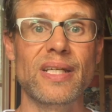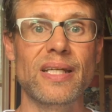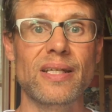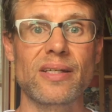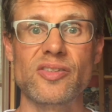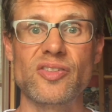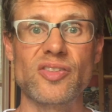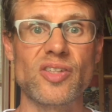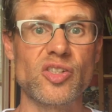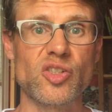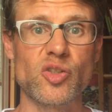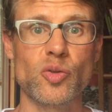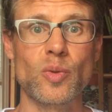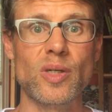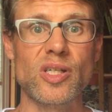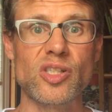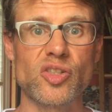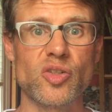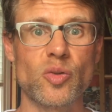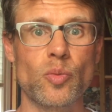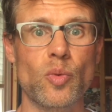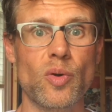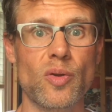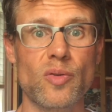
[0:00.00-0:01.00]
in a
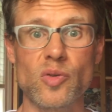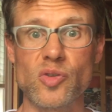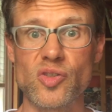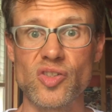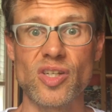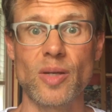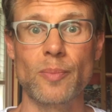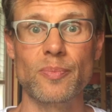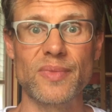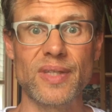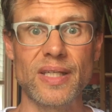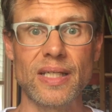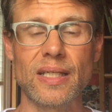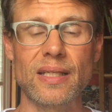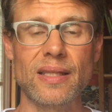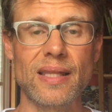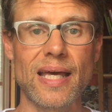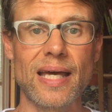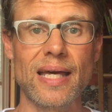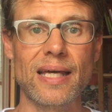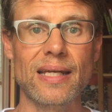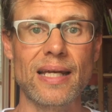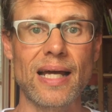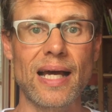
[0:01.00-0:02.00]
situation where there's something
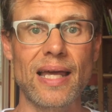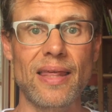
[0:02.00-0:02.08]
that